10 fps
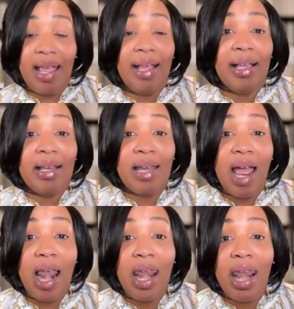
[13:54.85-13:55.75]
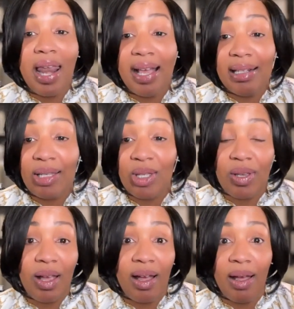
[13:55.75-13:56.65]
and let's
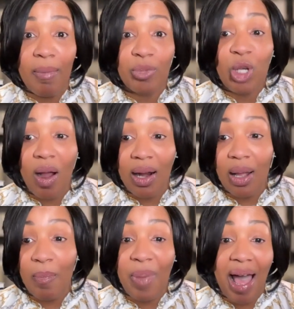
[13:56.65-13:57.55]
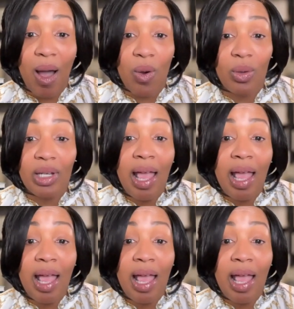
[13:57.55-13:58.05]
talk about